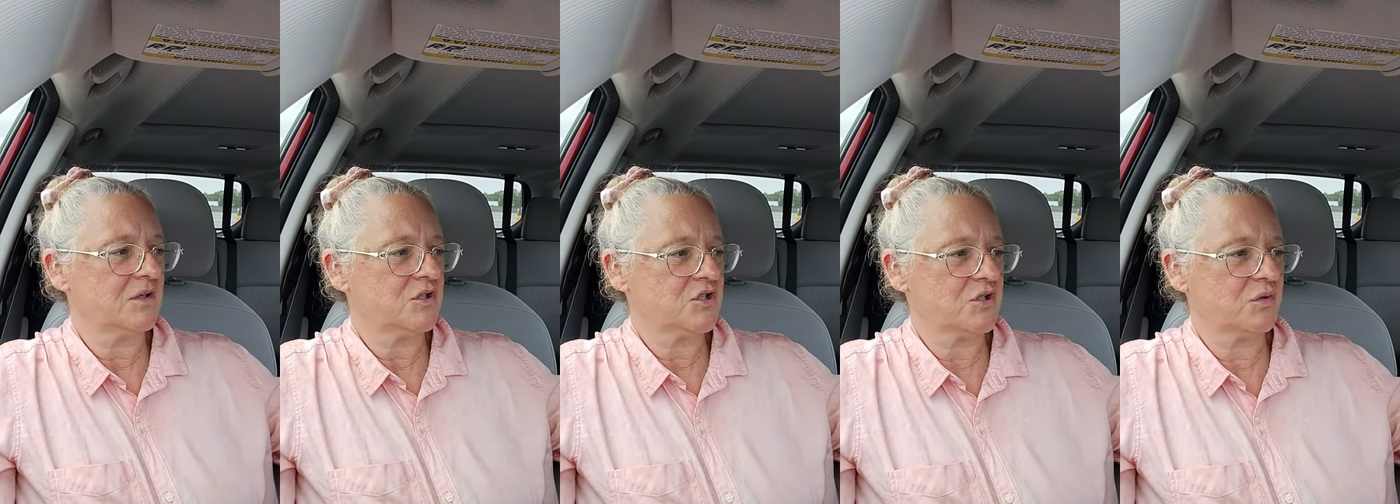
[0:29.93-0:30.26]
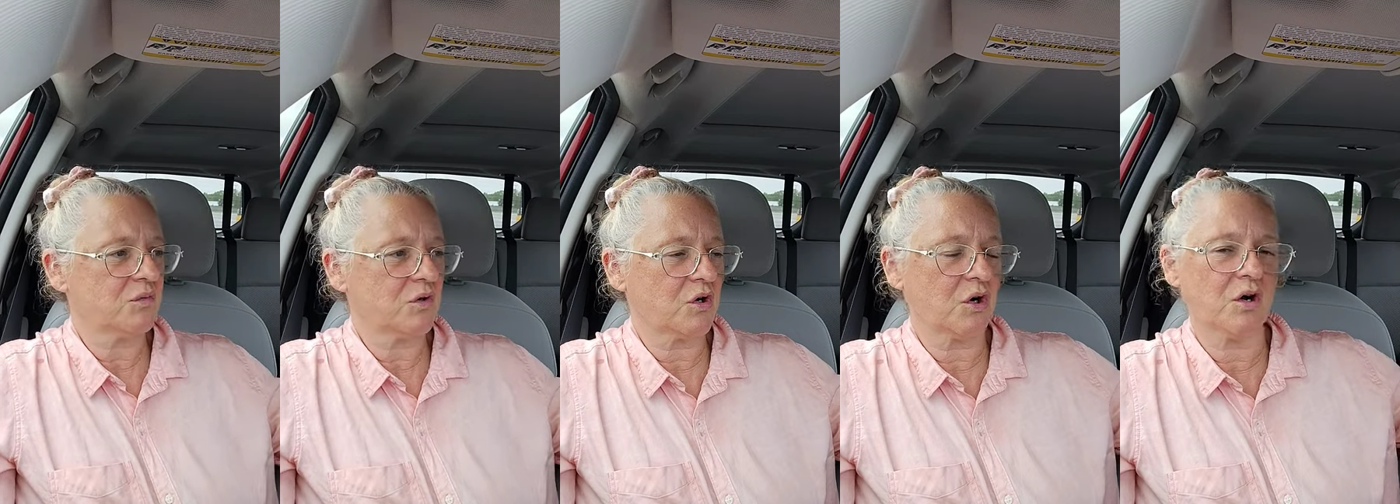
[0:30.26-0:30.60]

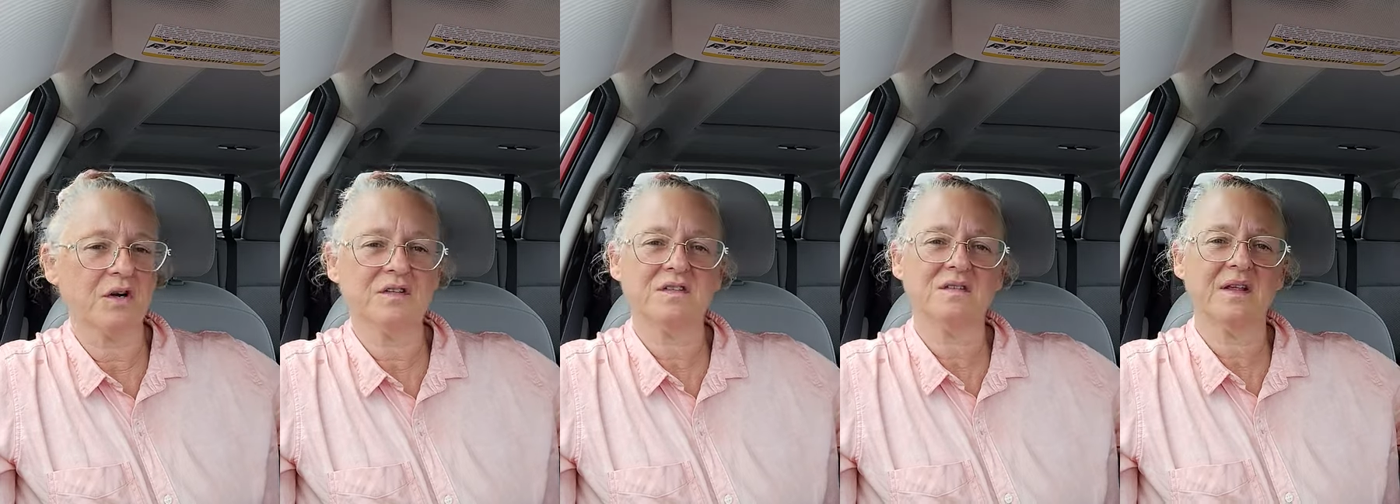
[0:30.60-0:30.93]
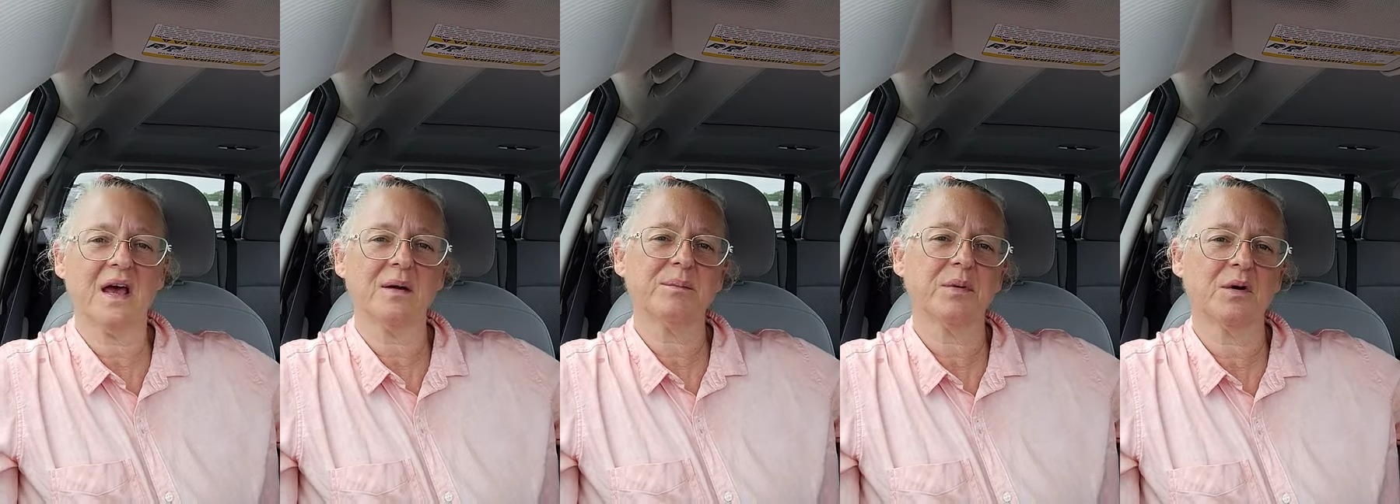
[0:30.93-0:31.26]
to curse
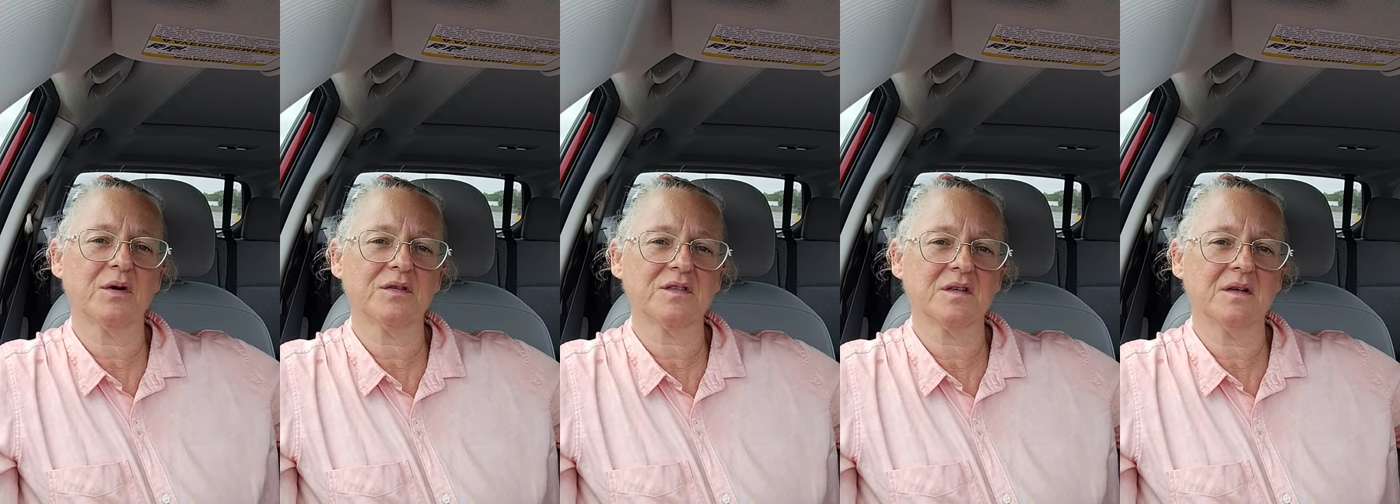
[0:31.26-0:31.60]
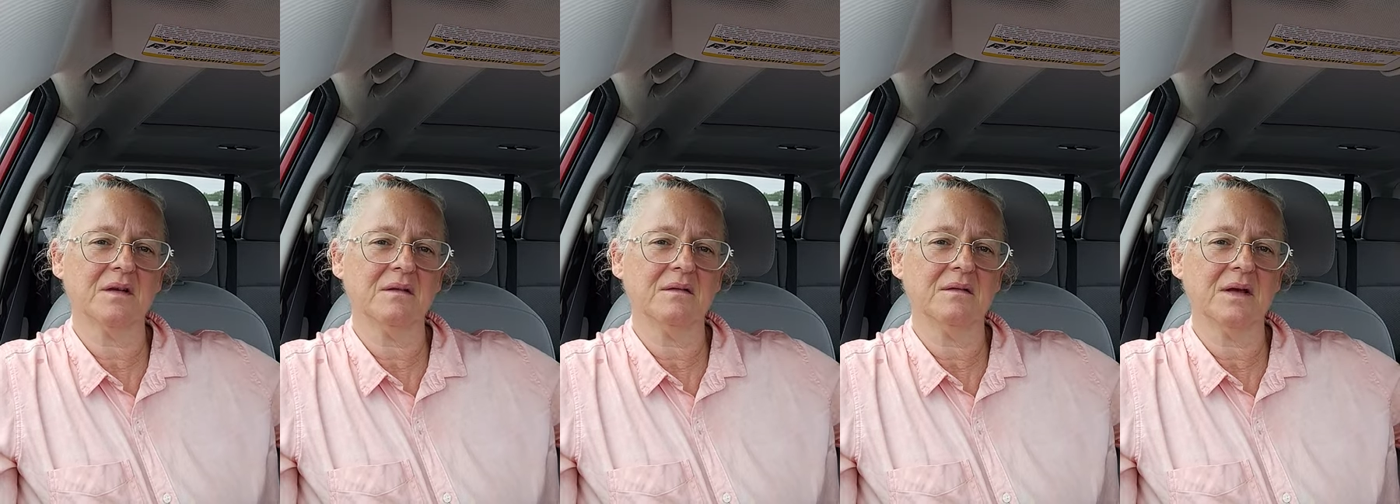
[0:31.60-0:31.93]
that
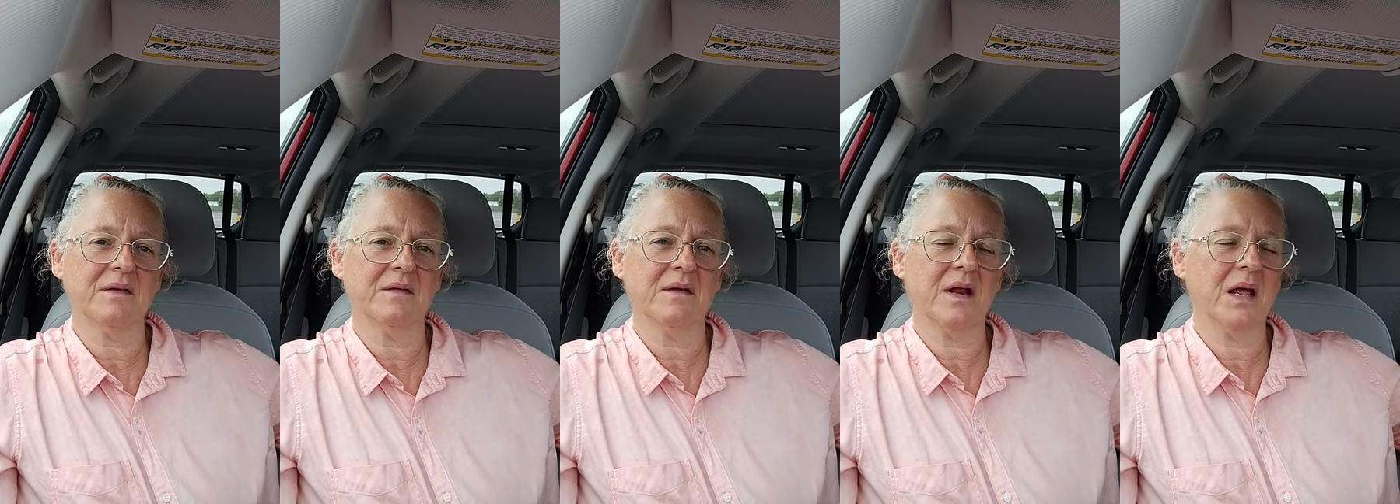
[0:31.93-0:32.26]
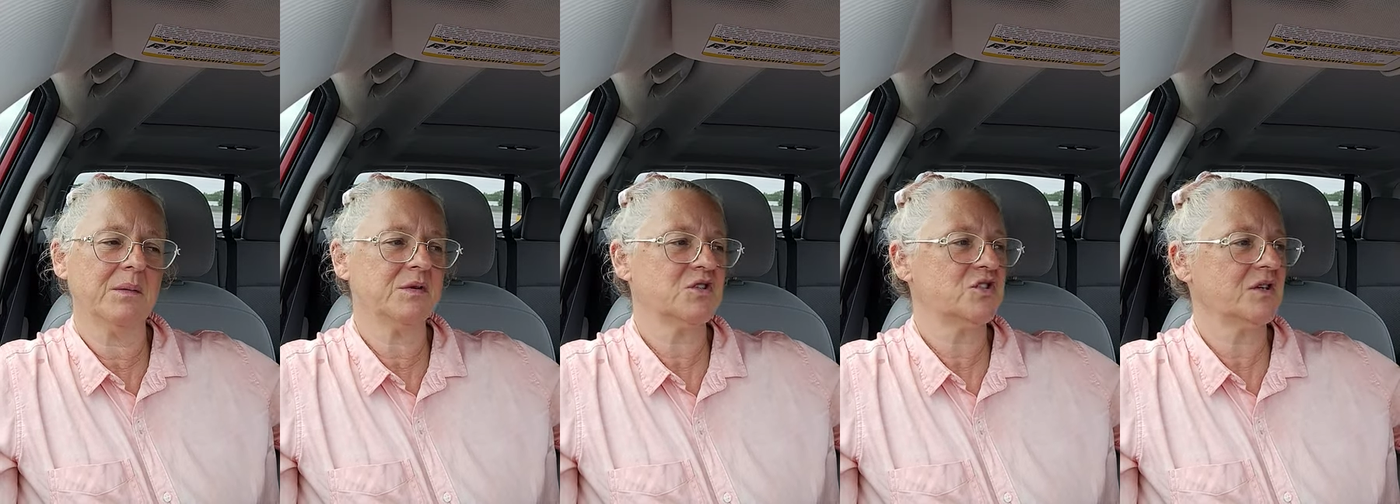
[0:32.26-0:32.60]
person in the
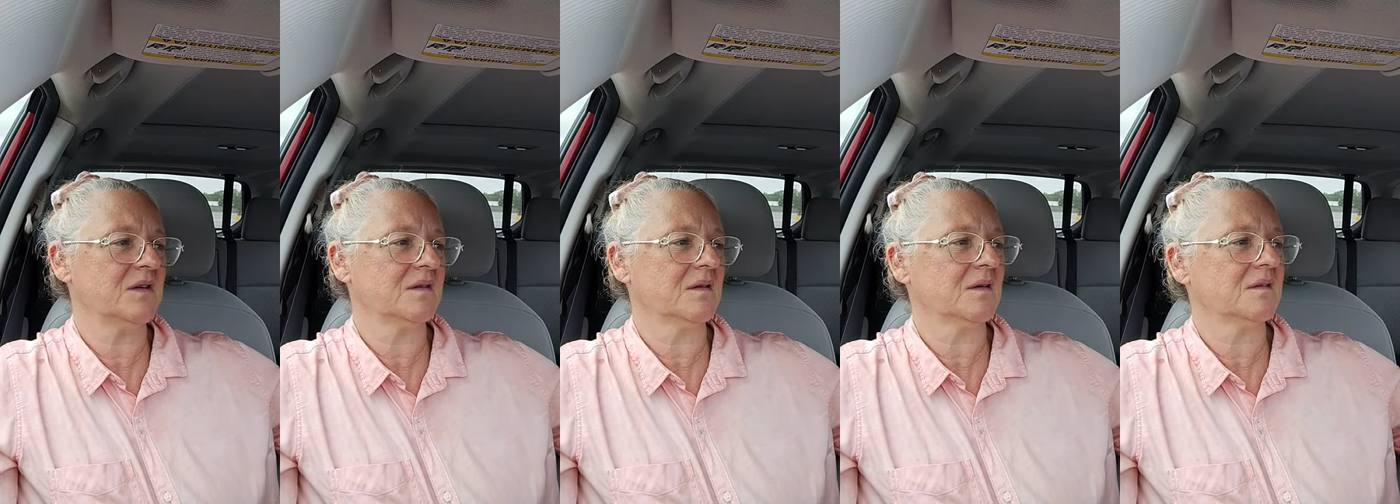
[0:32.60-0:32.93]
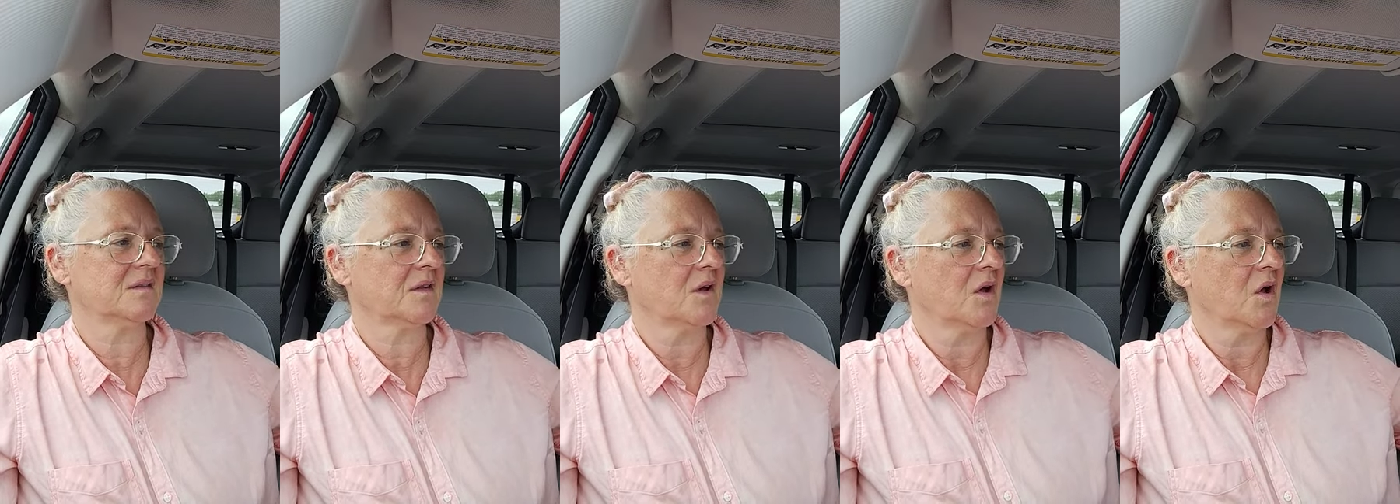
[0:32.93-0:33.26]
name of
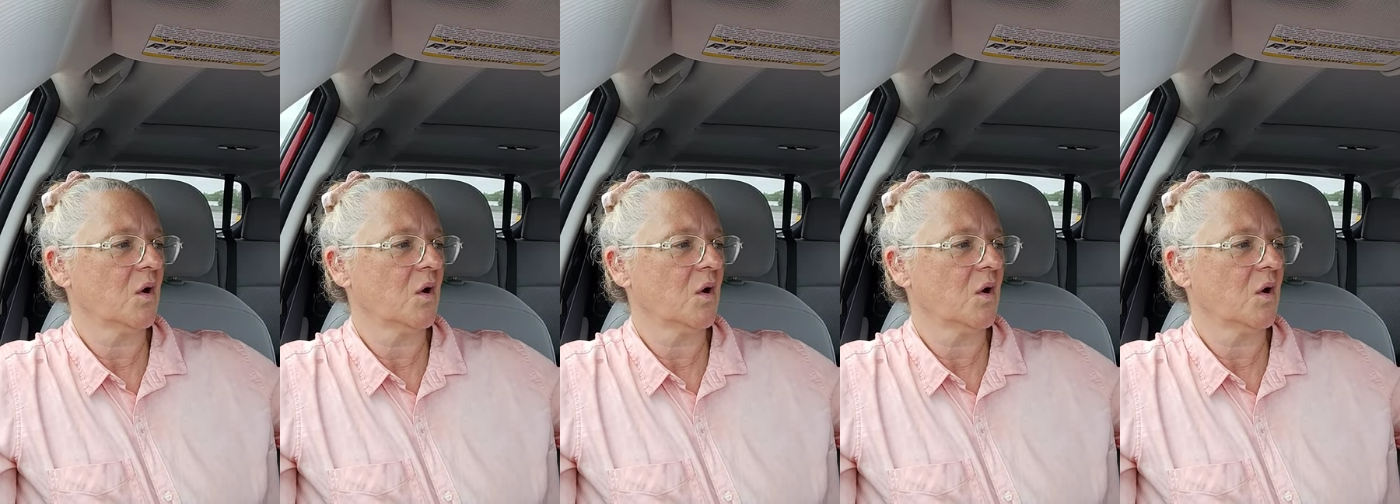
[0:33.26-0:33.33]
Jesus,